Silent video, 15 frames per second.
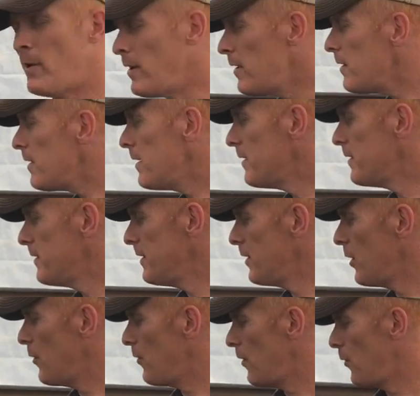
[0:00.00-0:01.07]
Well, you
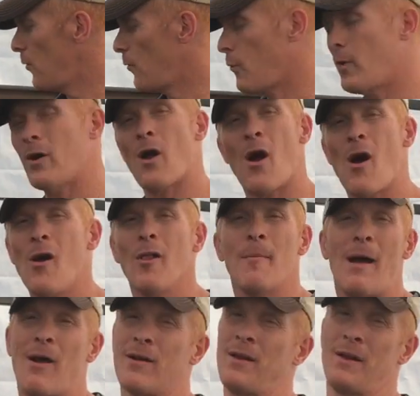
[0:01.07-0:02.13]
know, we're all
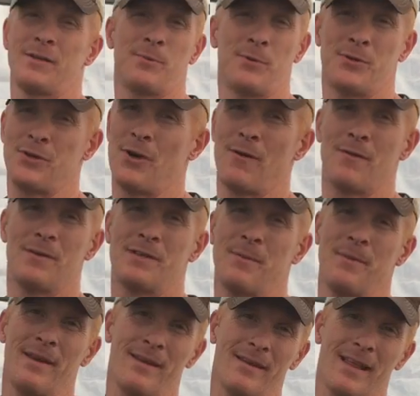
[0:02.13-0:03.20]
about customer service. I
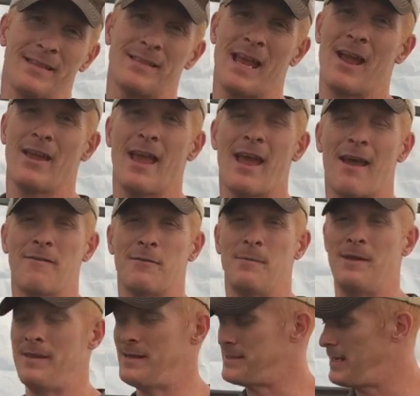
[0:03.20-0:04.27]
mean, that's how you have to
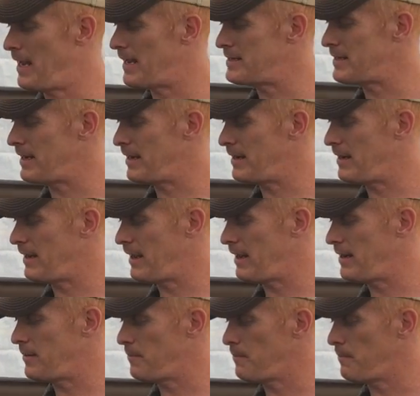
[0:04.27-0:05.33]
be these days. And
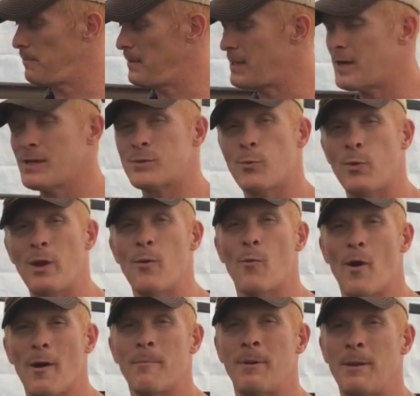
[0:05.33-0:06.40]
because we
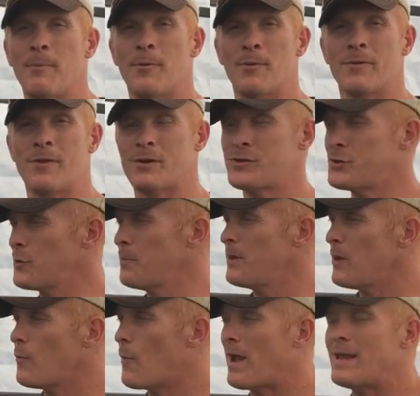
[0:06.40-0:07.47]
want people, there's so
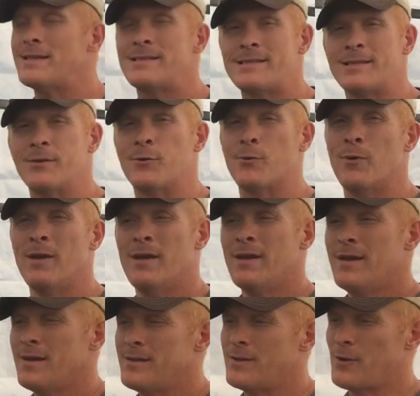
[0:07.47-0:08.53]
many ways to,
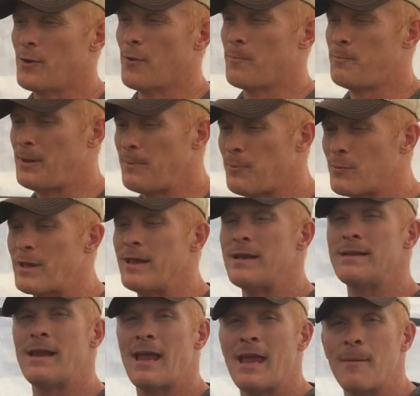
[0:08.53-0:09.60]
you know, people get
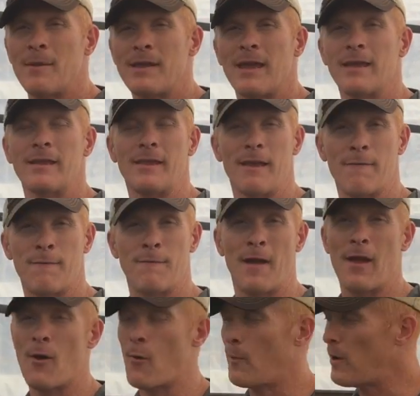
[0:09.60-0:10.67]
into hammocking and they
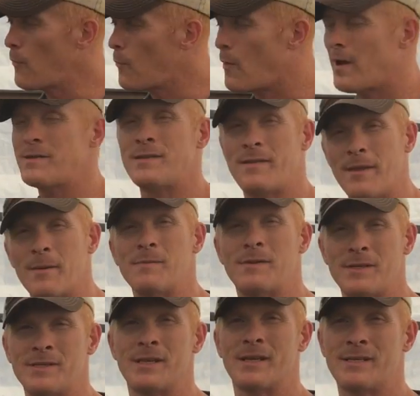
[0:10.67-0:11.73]
fail. We want them
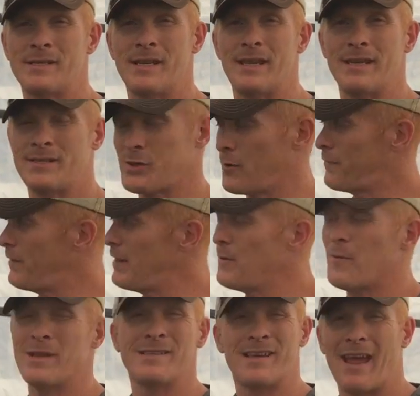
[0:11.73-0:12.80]
to succeed. So if
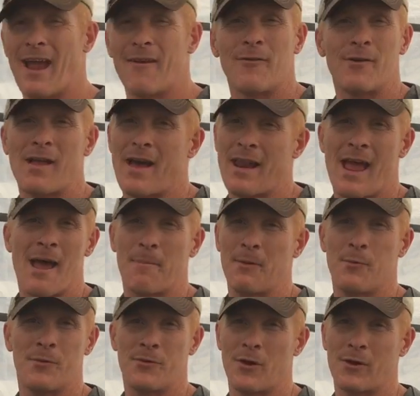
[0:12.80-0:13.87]
anyone's ever not
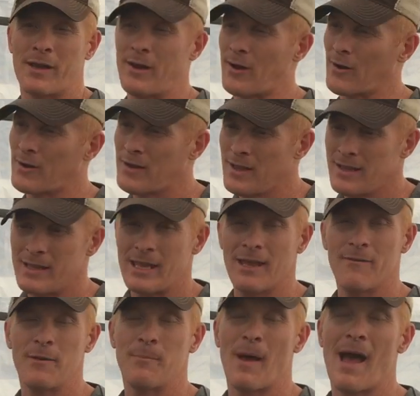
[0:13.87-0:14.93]
happy with our gear,
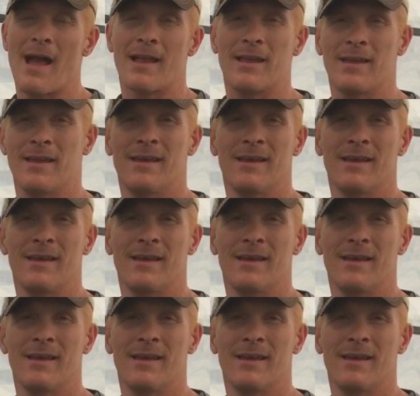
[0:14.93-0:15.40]
give it back.